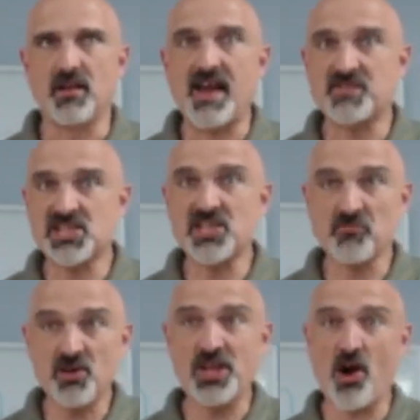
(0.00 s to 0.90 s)
Life's
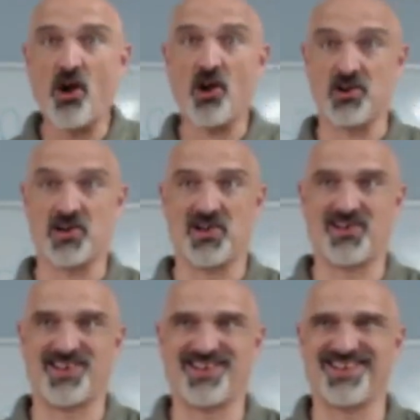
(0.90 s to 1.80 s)
still really hard.
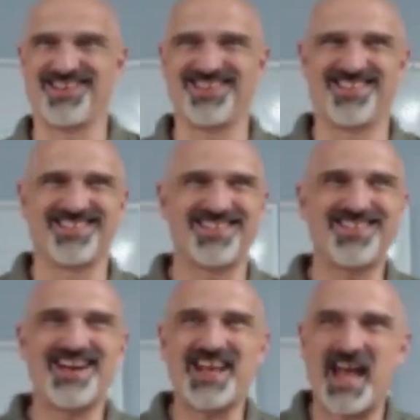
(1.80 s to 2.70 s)
They're
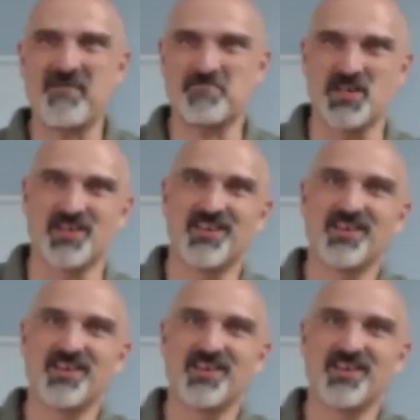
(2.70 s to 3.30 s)
not happy.